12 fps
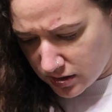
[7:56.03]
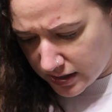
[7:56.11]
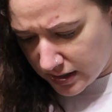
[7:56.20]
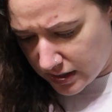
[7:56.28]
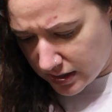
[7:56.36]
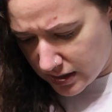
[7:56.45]

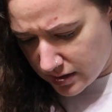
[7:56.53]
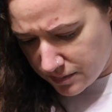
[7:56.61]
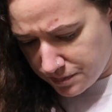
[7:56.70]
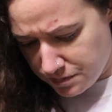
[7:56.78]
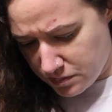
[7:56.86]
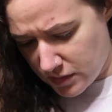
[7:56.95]
like it.
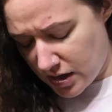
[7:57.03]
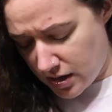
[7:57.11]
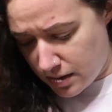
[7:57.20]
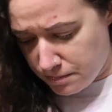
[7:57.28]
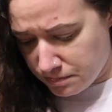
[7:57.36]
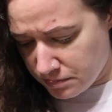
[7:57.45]

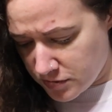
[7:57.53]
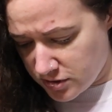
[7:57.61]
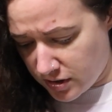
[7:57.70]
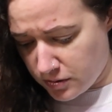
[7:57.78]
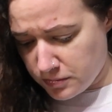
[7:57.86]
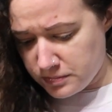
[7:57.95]

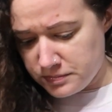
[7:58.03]
So